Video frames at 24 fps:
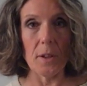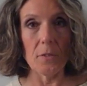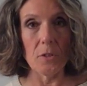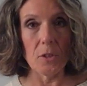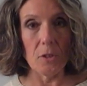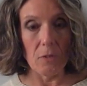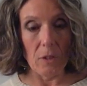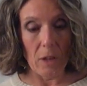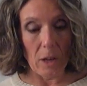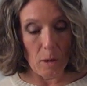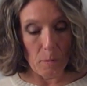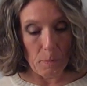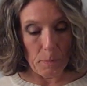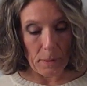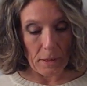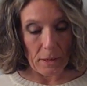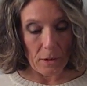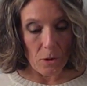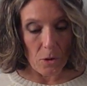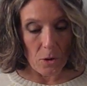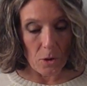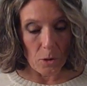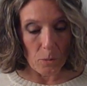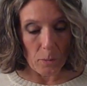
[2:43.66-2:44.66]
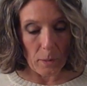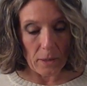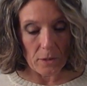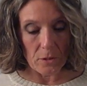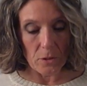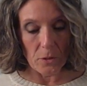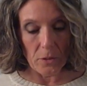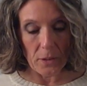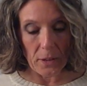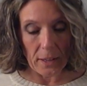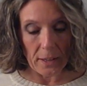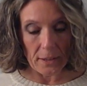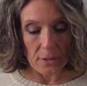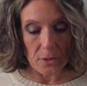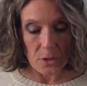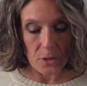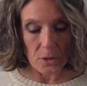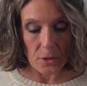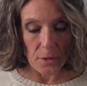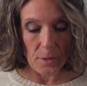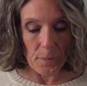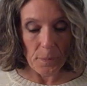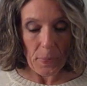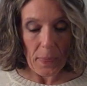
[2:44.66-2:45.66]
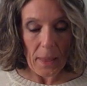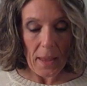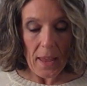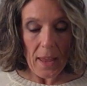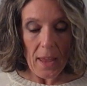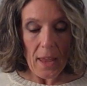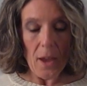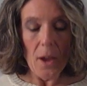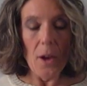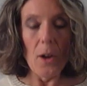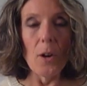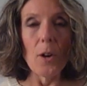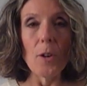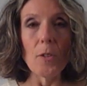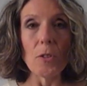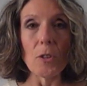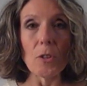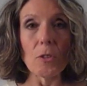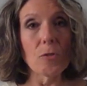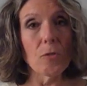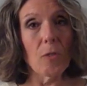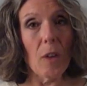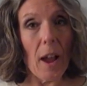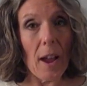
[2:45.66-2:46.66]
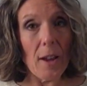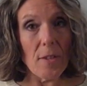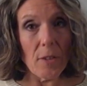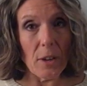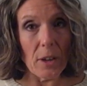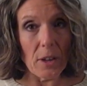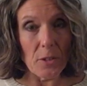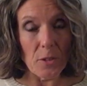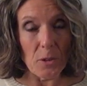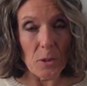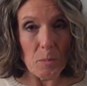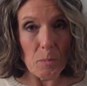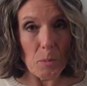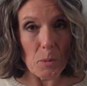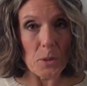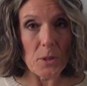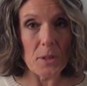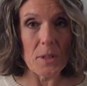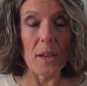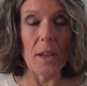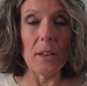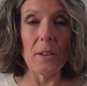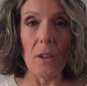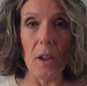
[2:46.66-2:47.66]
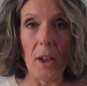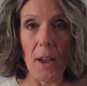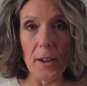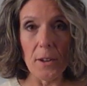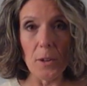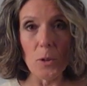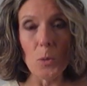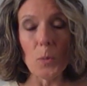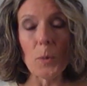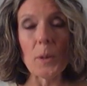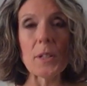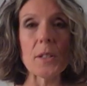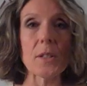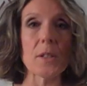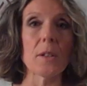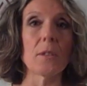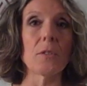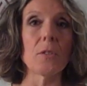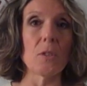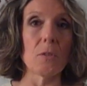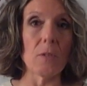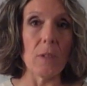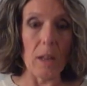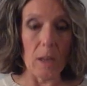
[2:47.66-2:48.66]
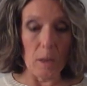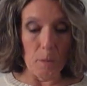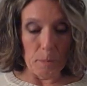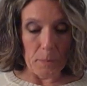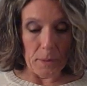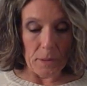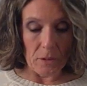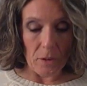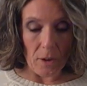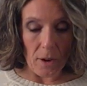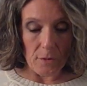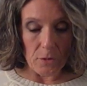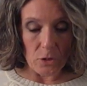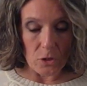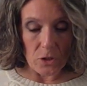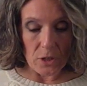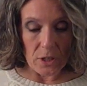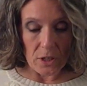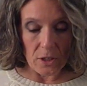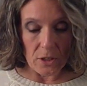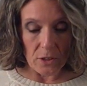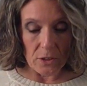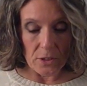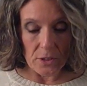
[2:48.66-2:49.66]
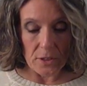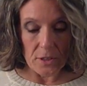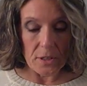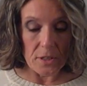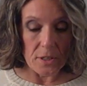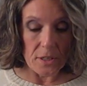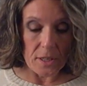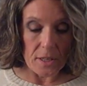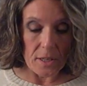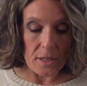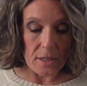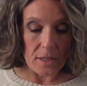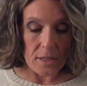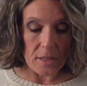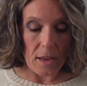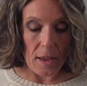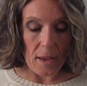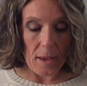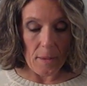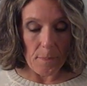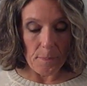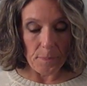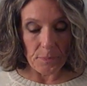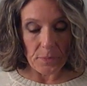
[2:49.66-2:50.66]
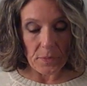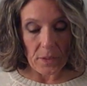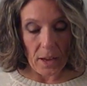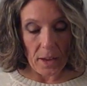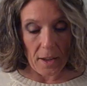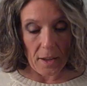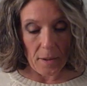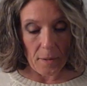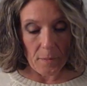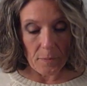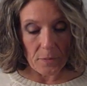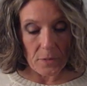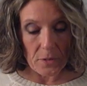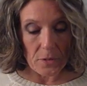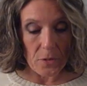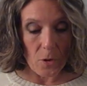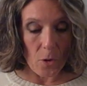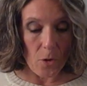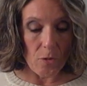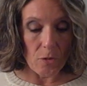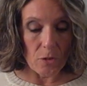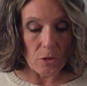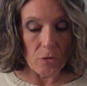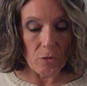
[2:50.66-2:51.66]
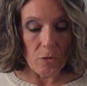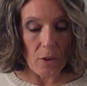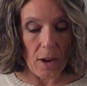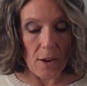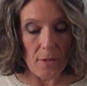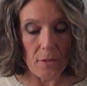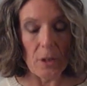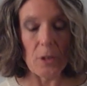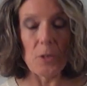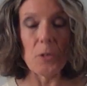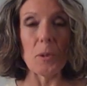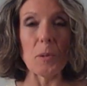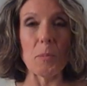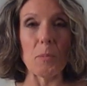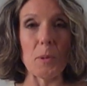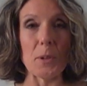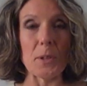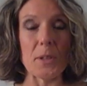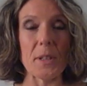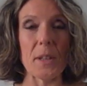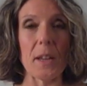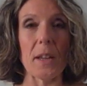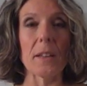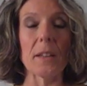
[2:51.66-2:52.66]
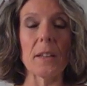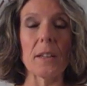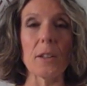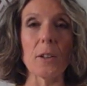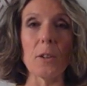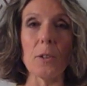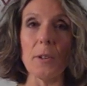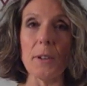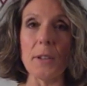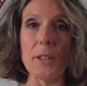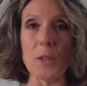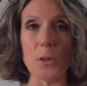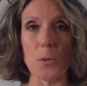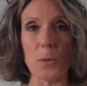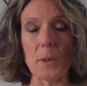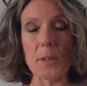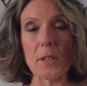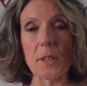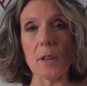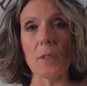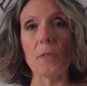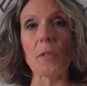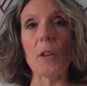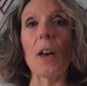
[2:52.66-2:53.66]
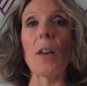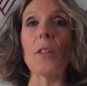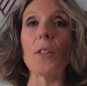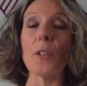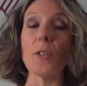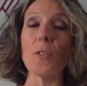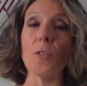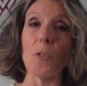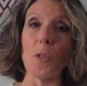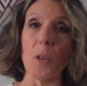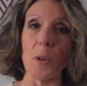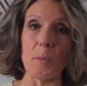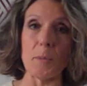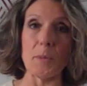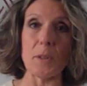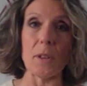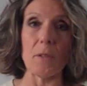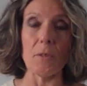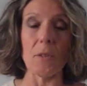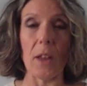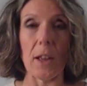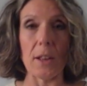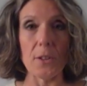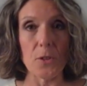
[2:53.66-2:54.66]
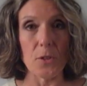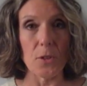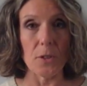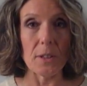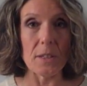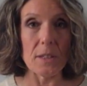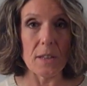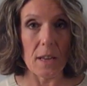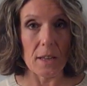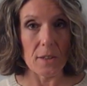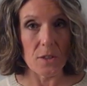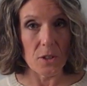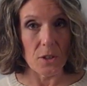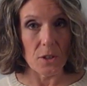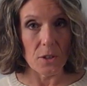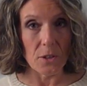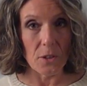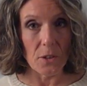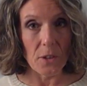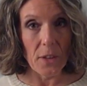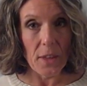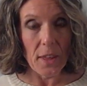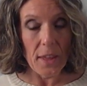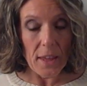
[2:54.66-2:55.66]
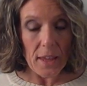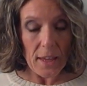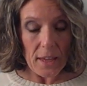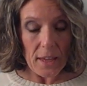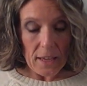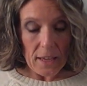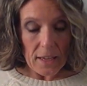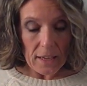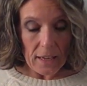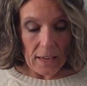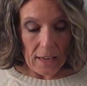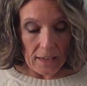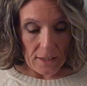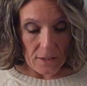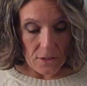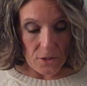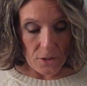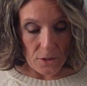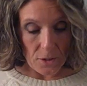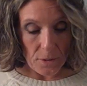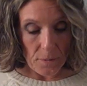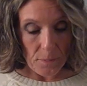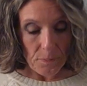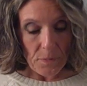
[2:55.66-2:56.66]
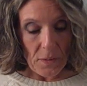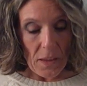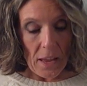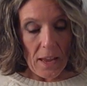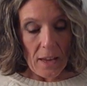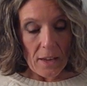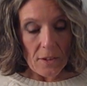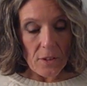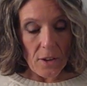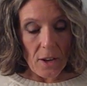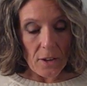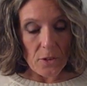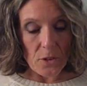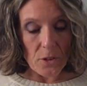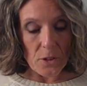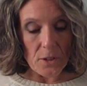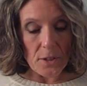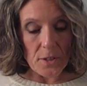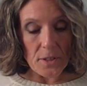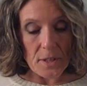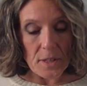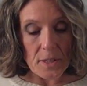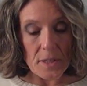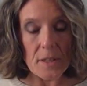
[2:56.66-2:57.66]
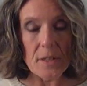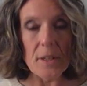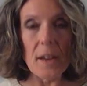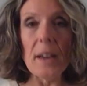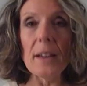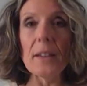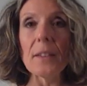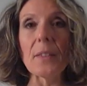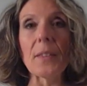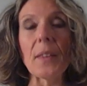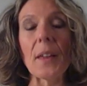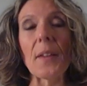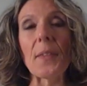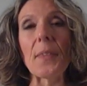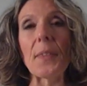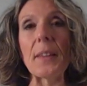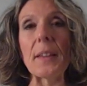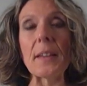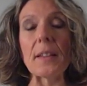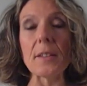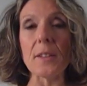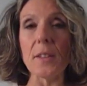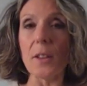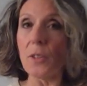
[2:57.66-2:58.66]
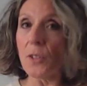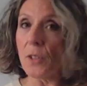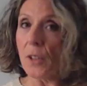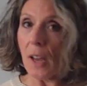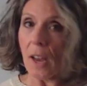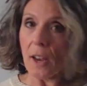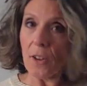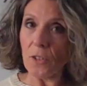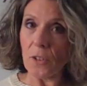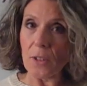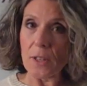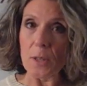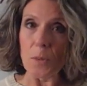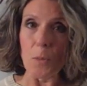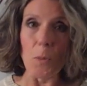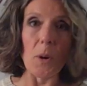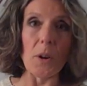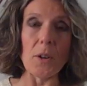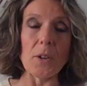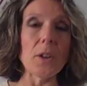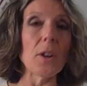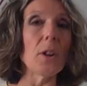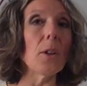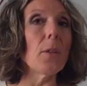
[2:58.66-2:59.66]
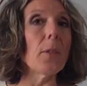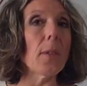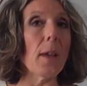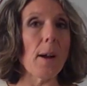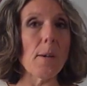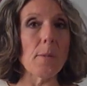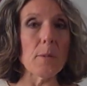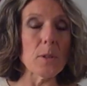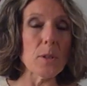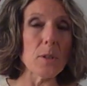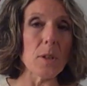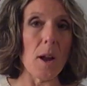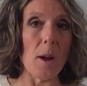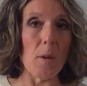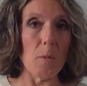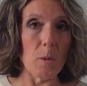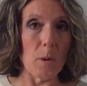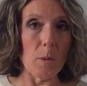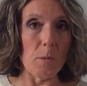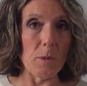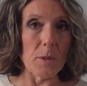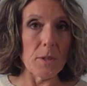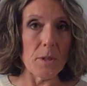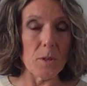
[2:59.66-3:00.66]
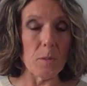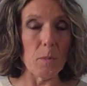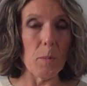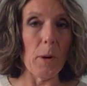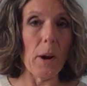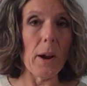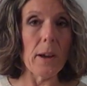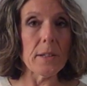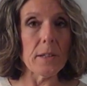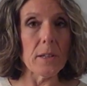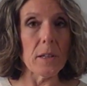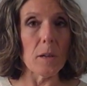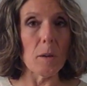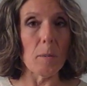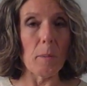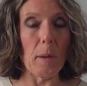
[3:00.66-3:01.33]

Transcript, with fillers: of developing colorectal cancer over 500% higher risk of developing diverticular disease and um, over 500% increased risk of other forms of gastrointestinal cancer. Dr. Gerson stated that the associations weren't new. That was not what was surprising